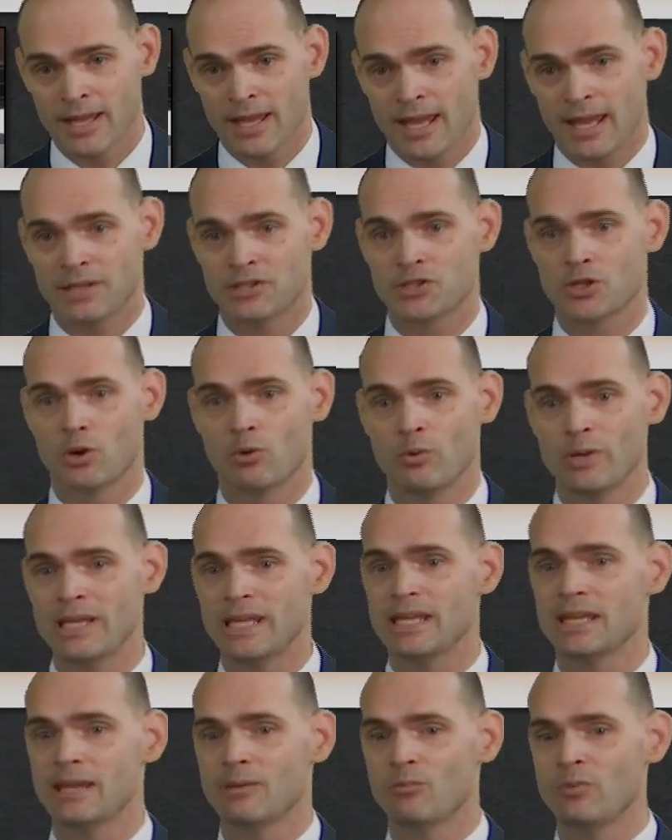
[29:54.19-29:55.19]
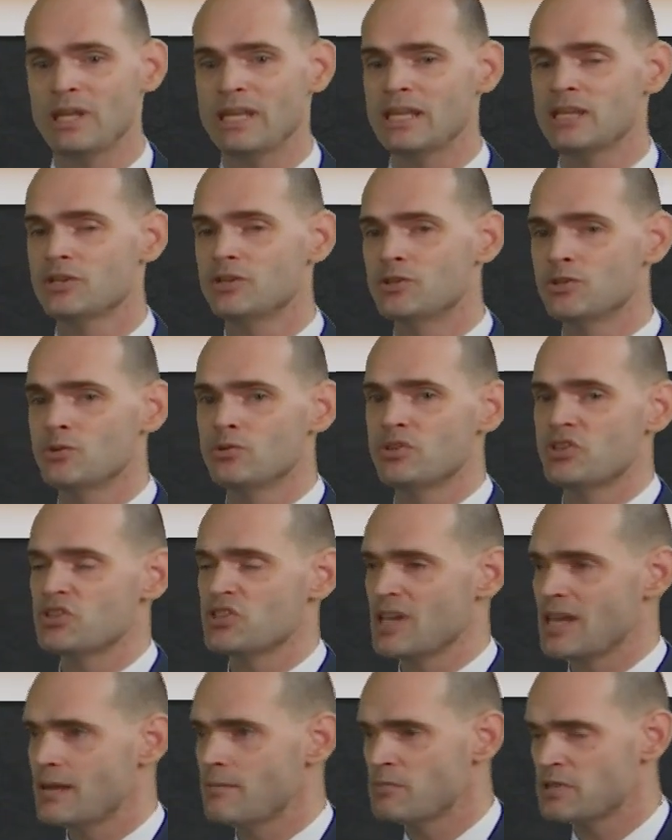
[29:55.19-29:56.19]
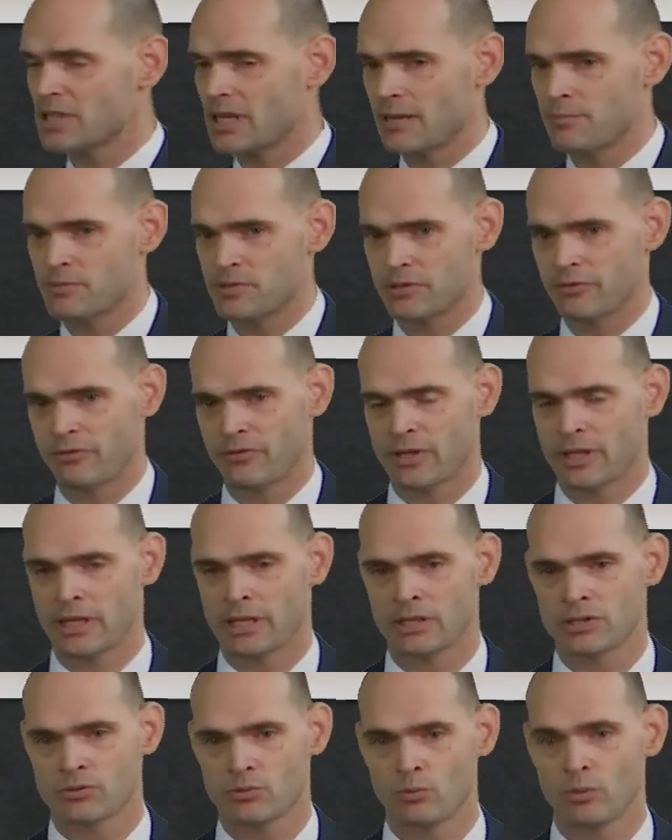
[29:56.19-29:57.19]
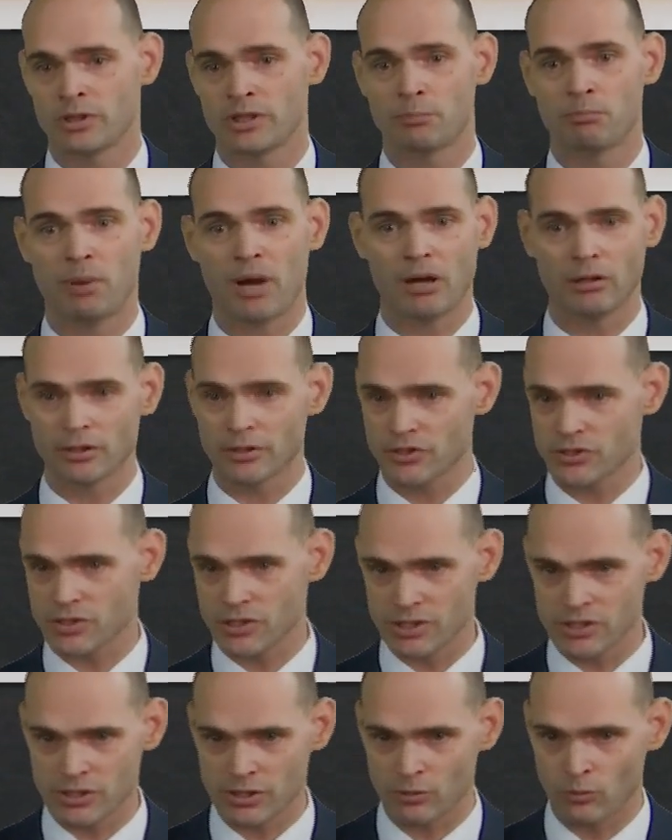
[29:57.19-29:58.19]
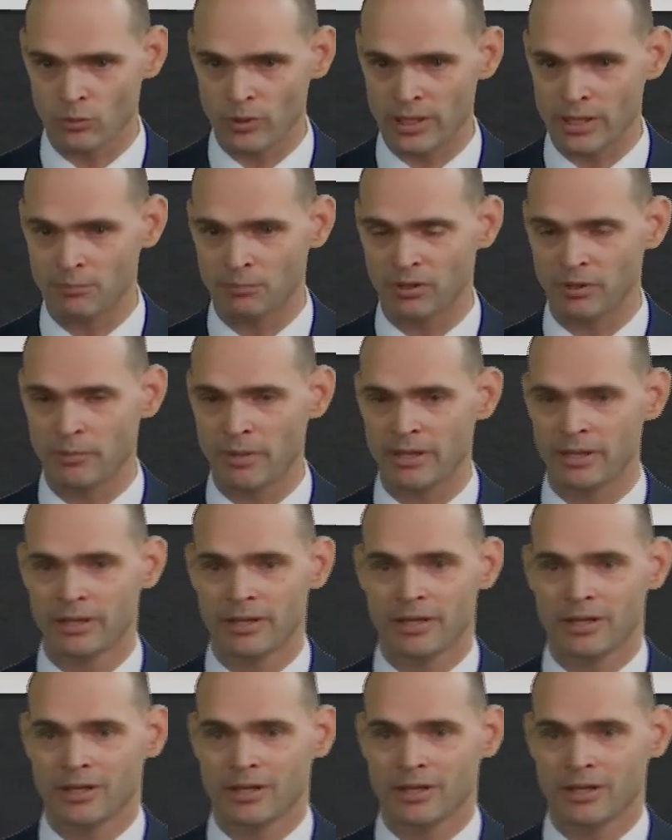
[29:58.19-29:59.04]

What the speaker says: And so we can do the same types of things with the policies that we implement